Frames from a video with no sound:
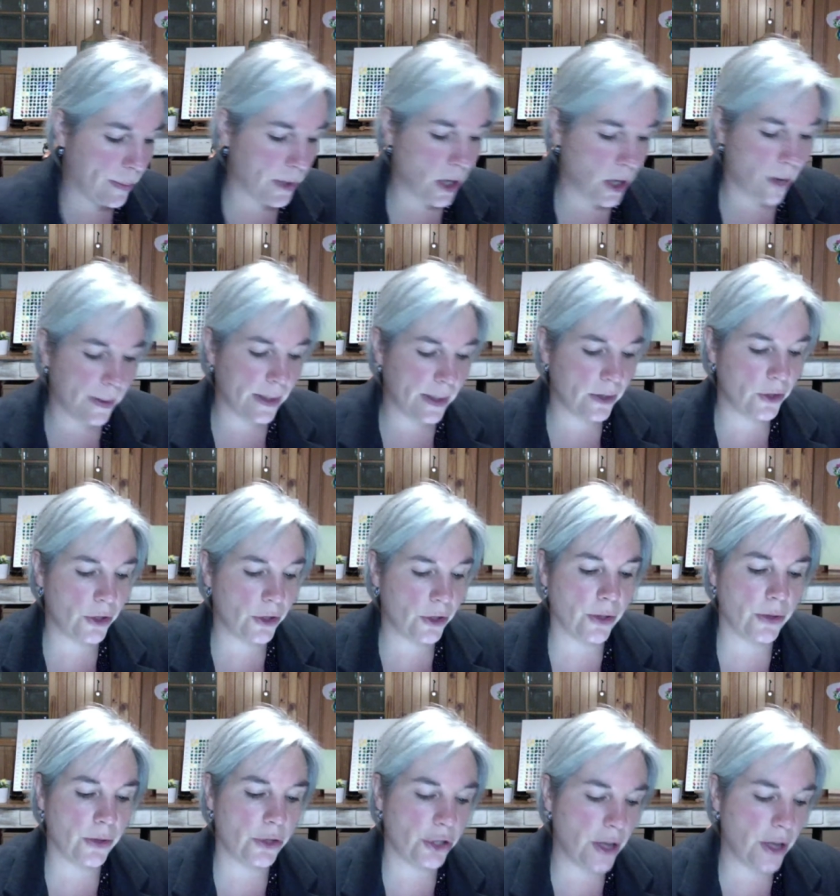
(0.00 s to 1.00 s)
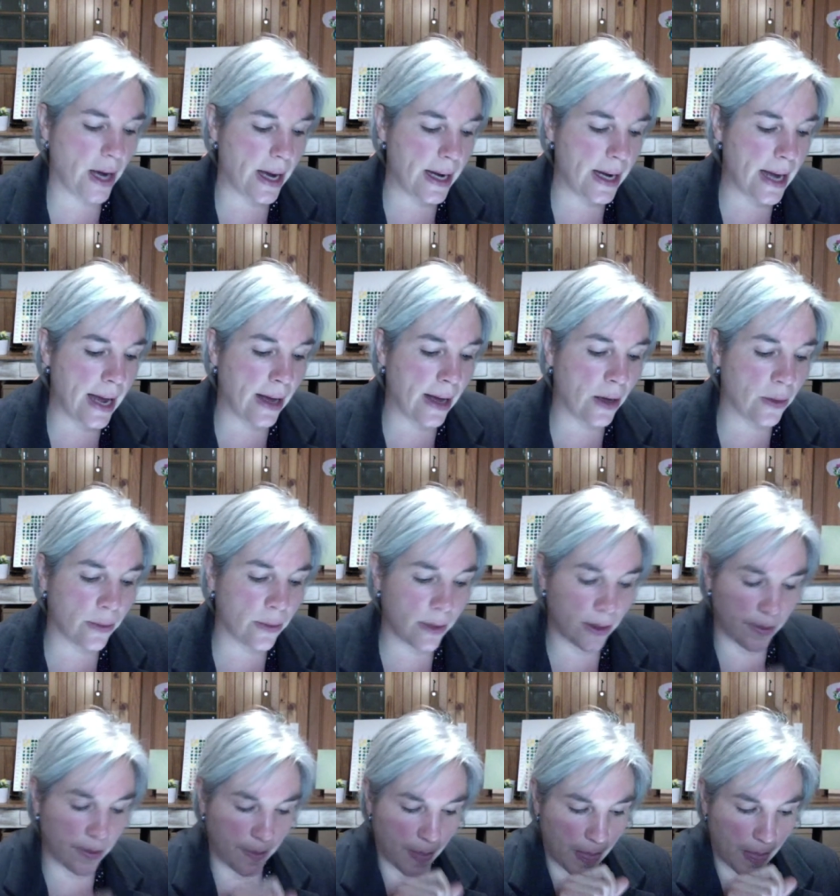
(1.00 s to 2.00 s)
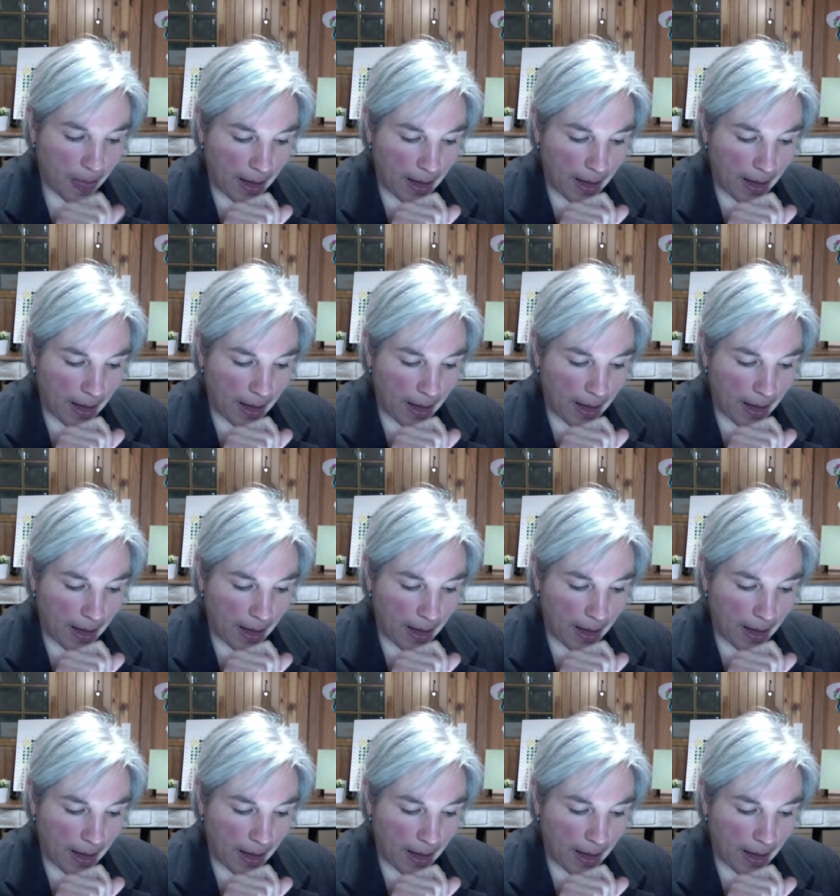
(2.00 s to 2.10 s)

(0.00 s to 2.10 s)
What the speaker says: going to share now the